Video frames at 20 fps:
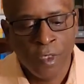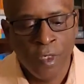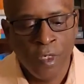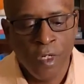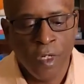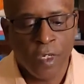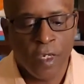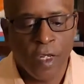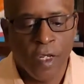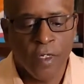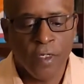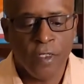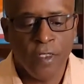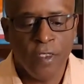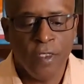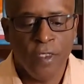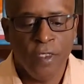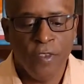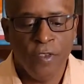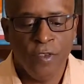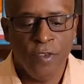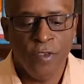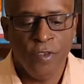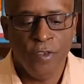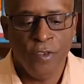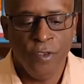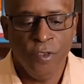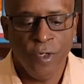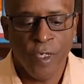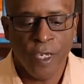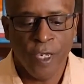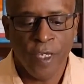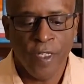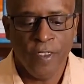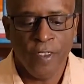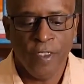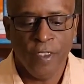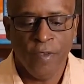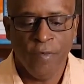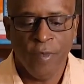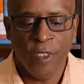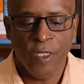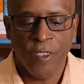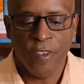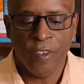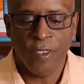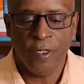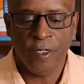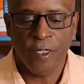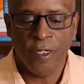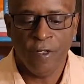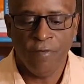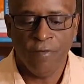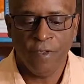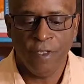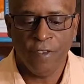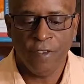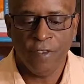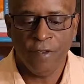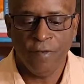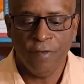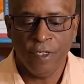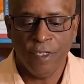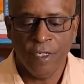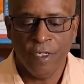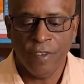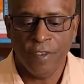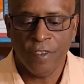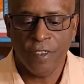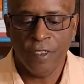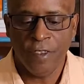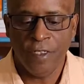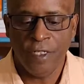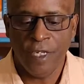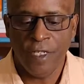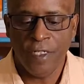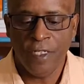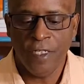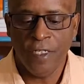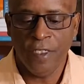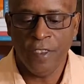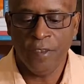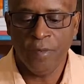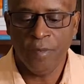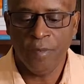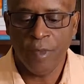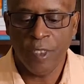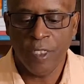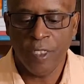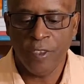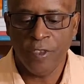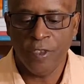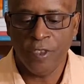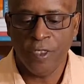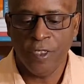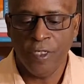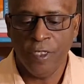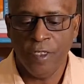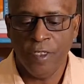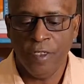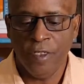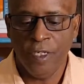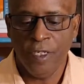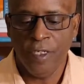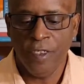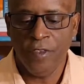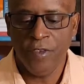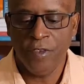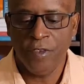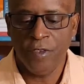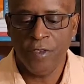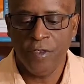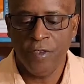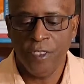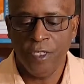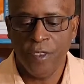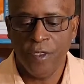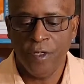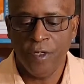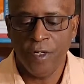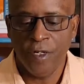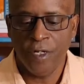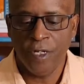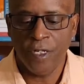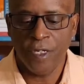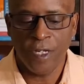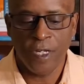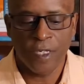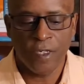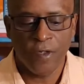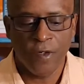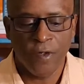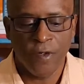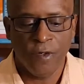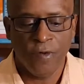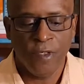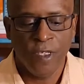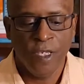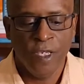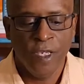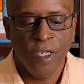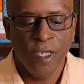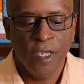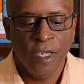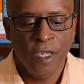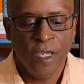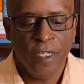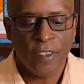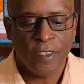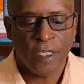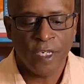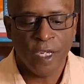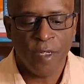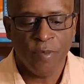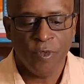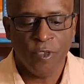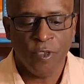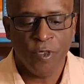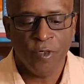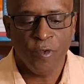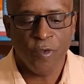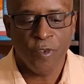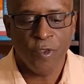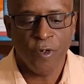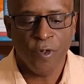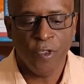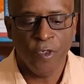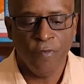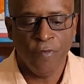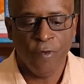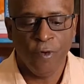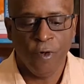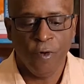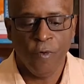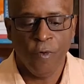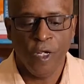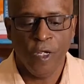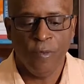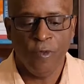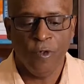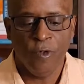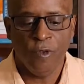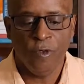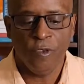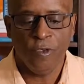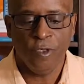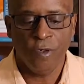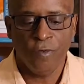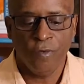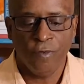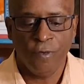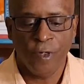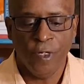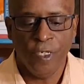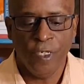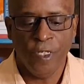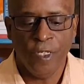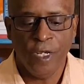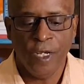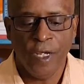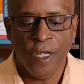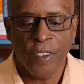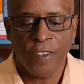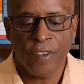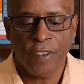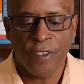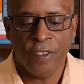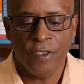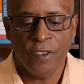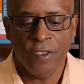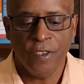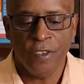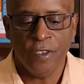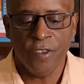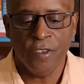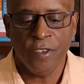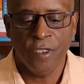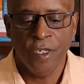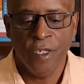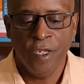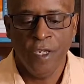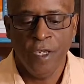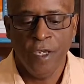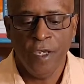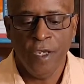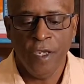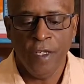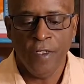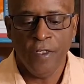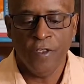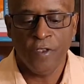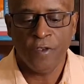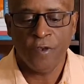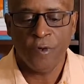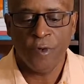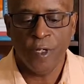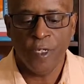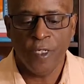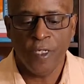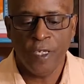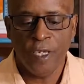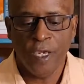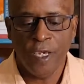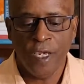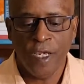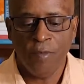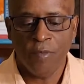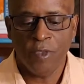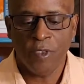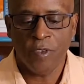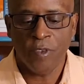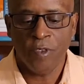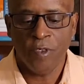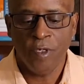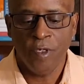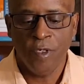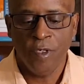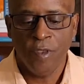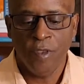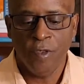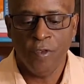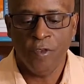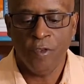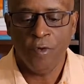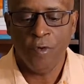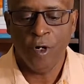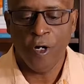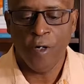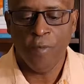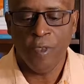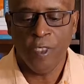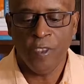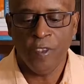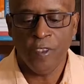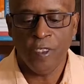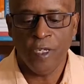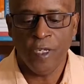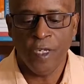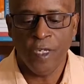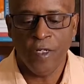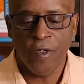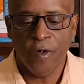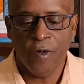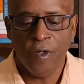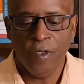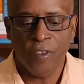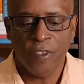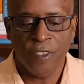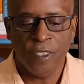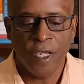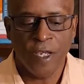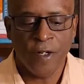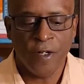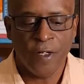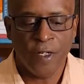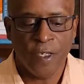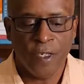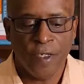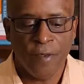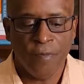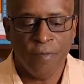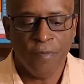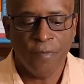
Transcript: A Congolese-Ugandan military offensive against the deadliest militia in eastern DR Congo has captured 34 rebels, freed hostages, and destroyed camps, the two armies said on Saturday.